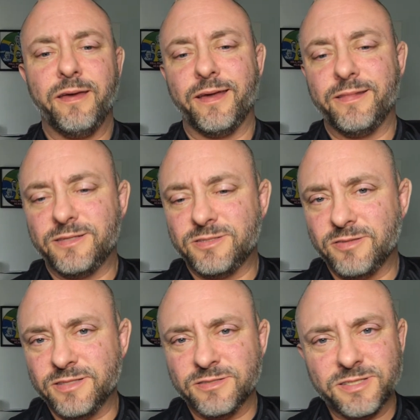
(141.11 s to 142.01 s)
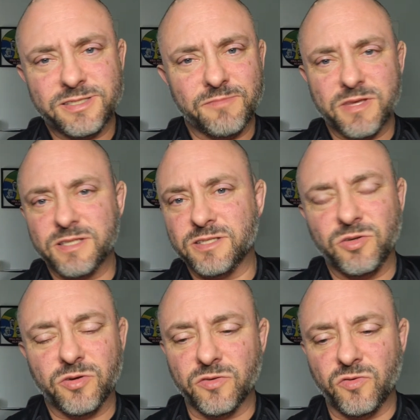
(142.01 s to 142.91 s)
And so these are just some things that
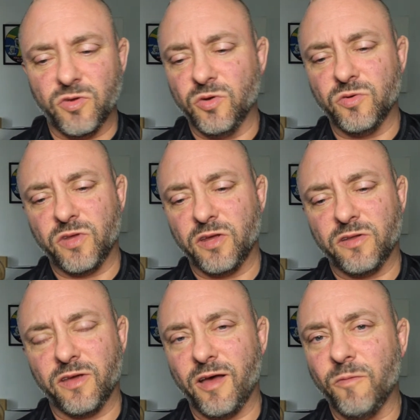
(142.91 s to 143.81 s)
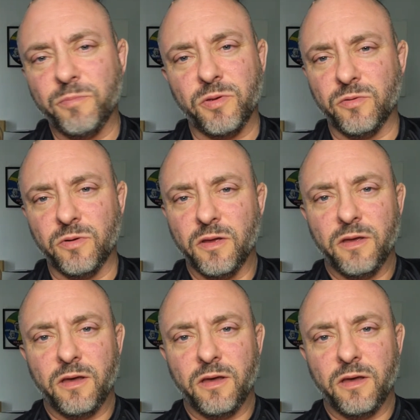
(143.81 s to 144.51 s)
you can do to help you